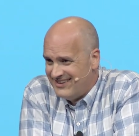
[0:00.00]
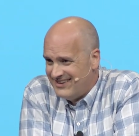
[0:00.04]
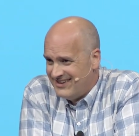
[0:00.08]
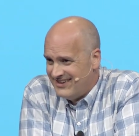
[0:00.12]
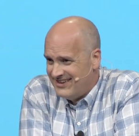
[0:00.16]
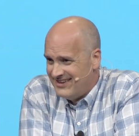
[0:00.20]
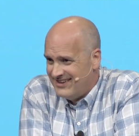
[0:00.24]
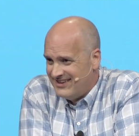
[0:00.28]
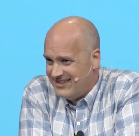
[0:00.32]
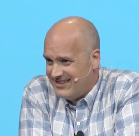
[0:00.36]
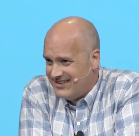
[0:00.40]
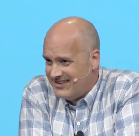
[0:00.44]

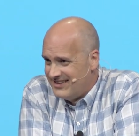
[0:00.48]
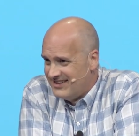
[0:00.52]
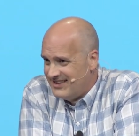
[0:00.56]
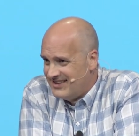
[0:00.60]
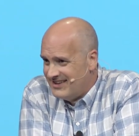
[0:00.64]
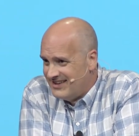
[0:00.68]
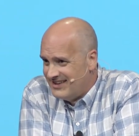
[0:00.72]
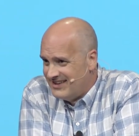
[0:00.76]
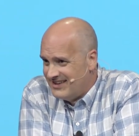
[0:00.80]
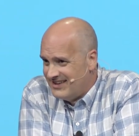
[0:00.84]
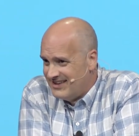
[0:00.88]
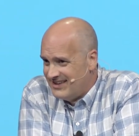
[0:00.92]

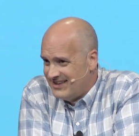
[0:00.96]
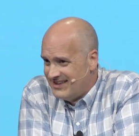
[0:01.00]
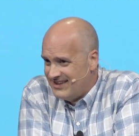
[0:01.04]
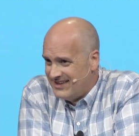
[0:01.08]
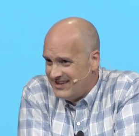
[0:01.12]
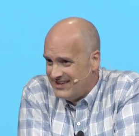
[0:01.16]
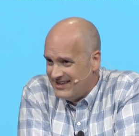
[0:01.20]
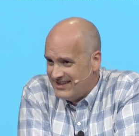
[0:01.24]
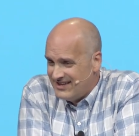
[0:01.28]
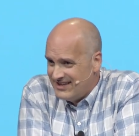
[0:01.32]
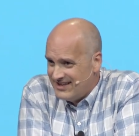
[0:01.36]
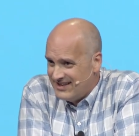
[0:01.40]

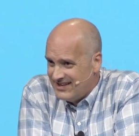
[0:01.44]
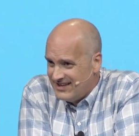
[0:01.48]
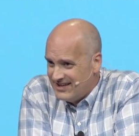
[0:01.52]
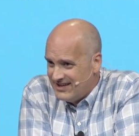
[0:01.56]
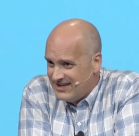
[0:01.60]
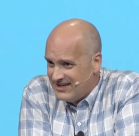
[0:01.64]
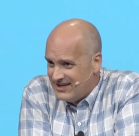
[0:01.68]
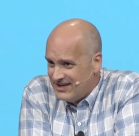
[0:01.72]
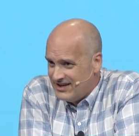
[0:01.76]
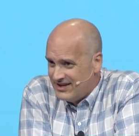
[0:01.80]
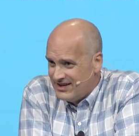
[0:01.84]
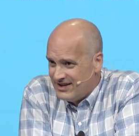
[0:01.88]

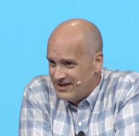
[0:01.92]
(silence)